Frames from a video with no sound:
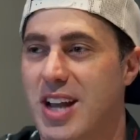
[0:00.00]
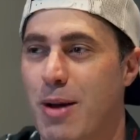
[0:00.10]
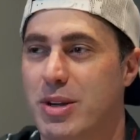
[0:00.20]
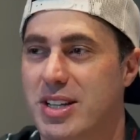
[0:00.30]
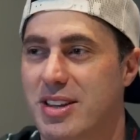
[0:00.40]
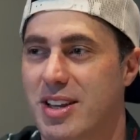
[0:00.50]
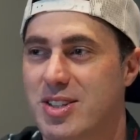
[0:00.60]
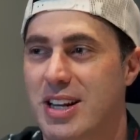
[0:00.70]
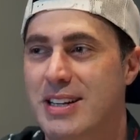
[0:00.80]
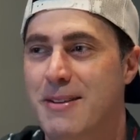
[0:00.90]
time we did
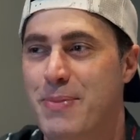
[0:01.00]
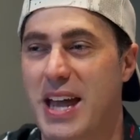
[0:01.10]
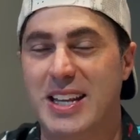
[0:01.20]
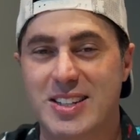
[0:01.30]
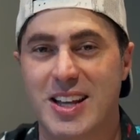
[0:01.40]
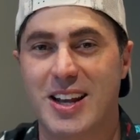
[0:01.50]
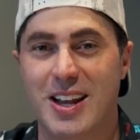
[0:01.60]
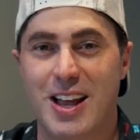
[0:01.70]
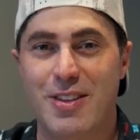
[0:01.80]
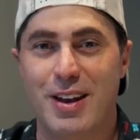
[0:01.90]
this. And he did
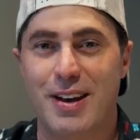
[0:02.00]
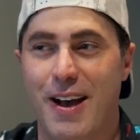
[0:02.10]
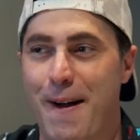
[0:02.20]
it and then